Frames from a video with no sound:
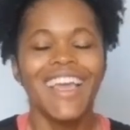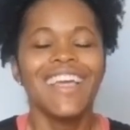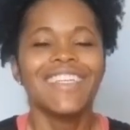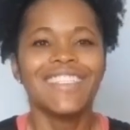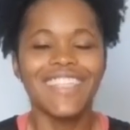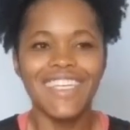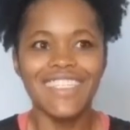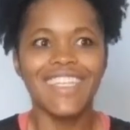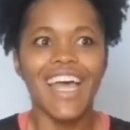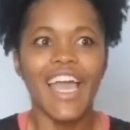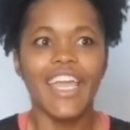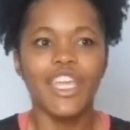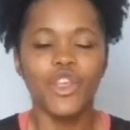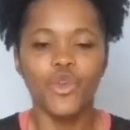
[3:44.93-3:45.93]
Just
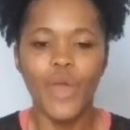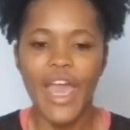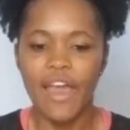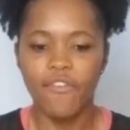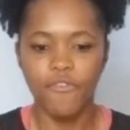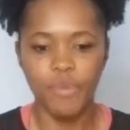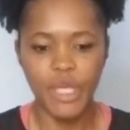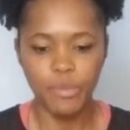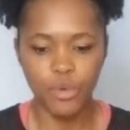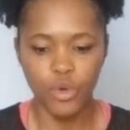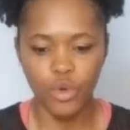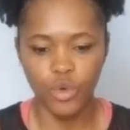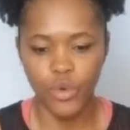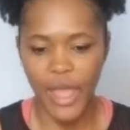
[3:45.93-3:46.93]
like you have people
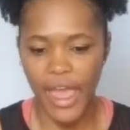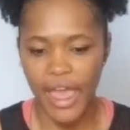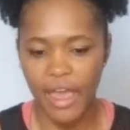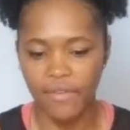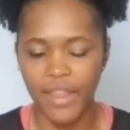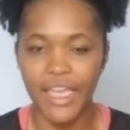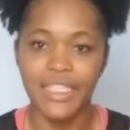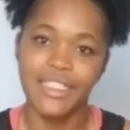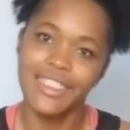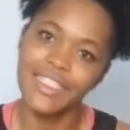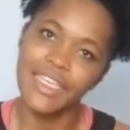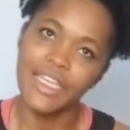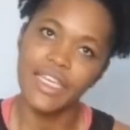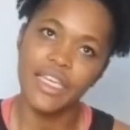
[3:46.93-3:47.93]
who have like
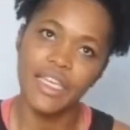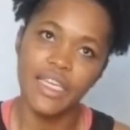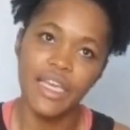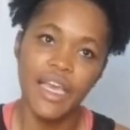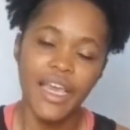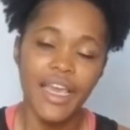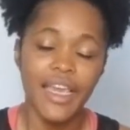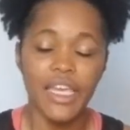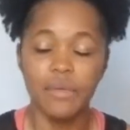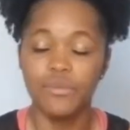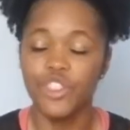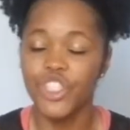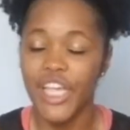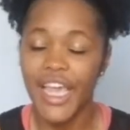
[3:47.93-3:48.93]

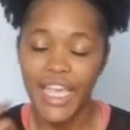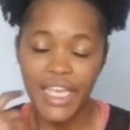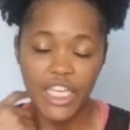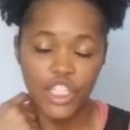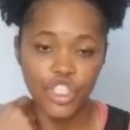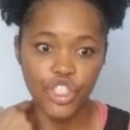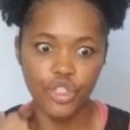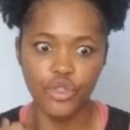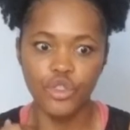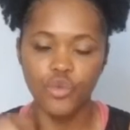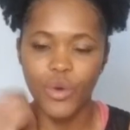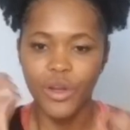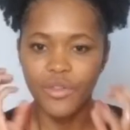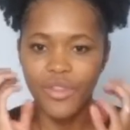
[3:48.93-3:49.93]
TMJ issues
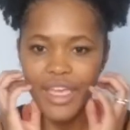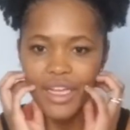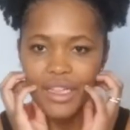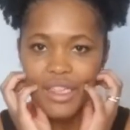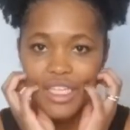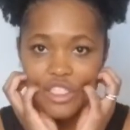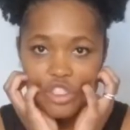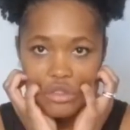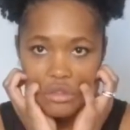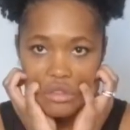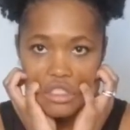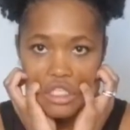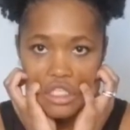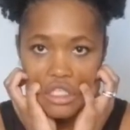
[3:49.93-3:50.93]
where they clench their
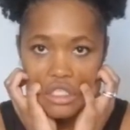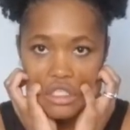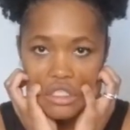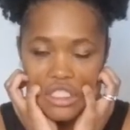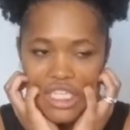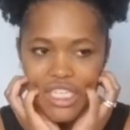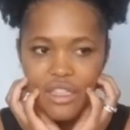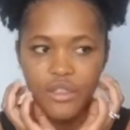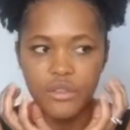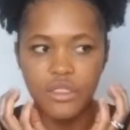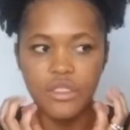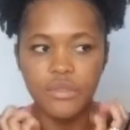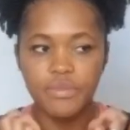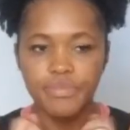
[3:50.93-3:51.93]
jaws and they're
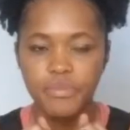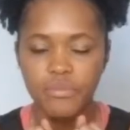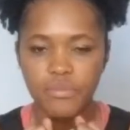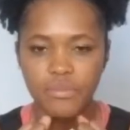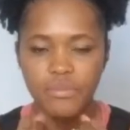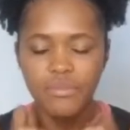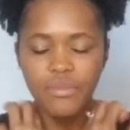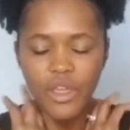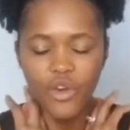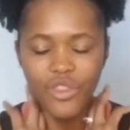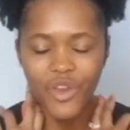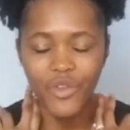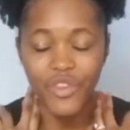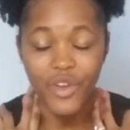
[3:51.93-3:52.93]
just in
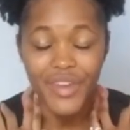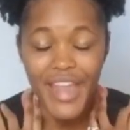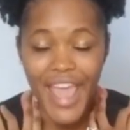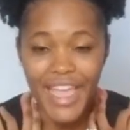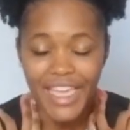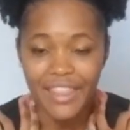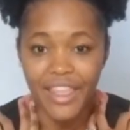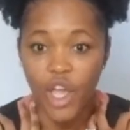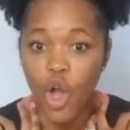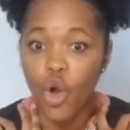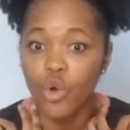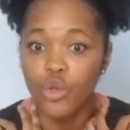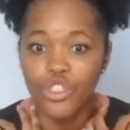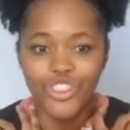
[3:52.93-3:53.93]
their neck, and they
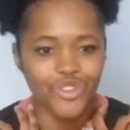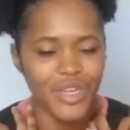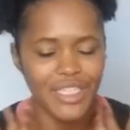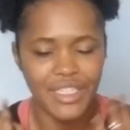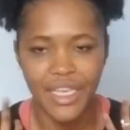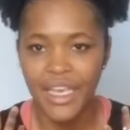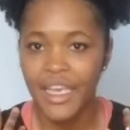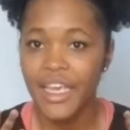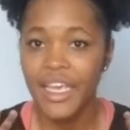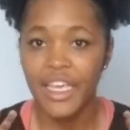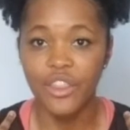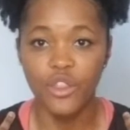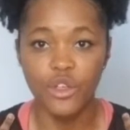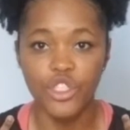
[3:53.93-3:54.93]
hold stress
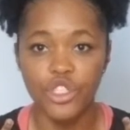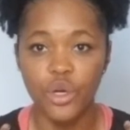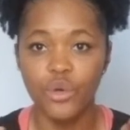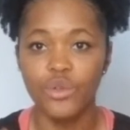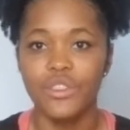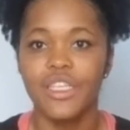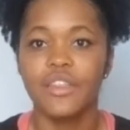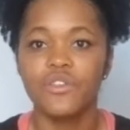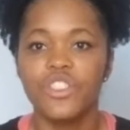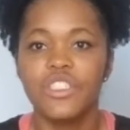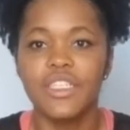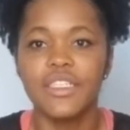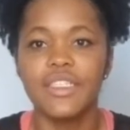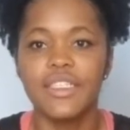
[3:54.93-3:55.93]
in their shoulders, and they're just
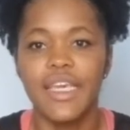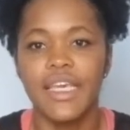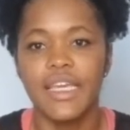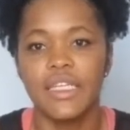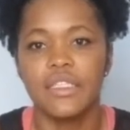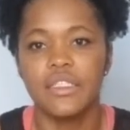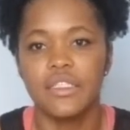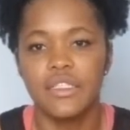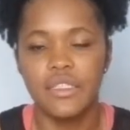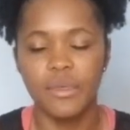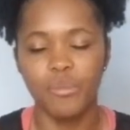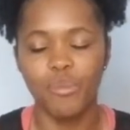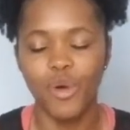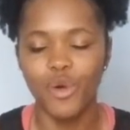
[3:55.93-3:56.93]
a tense
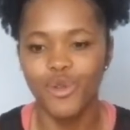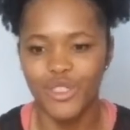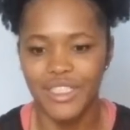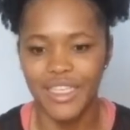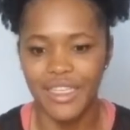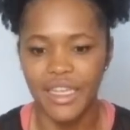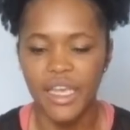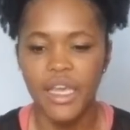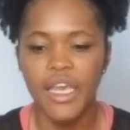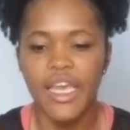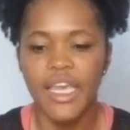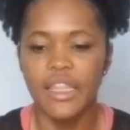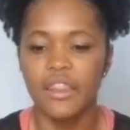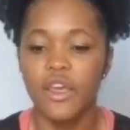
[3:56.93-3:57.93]
person,
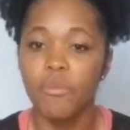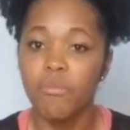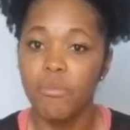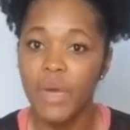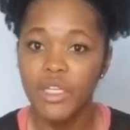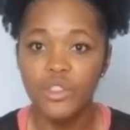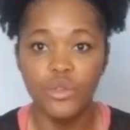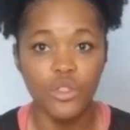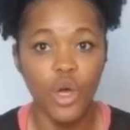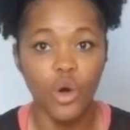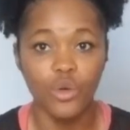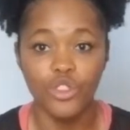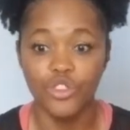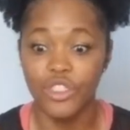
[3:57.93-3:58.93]
and their muscles
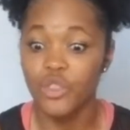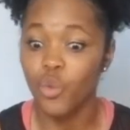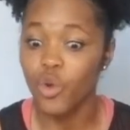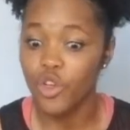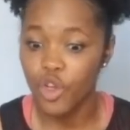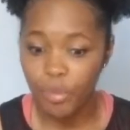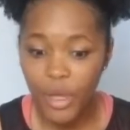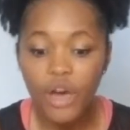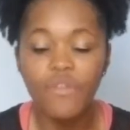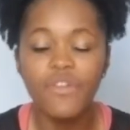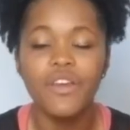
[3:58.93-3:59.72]
hold stress. Well, your pelvic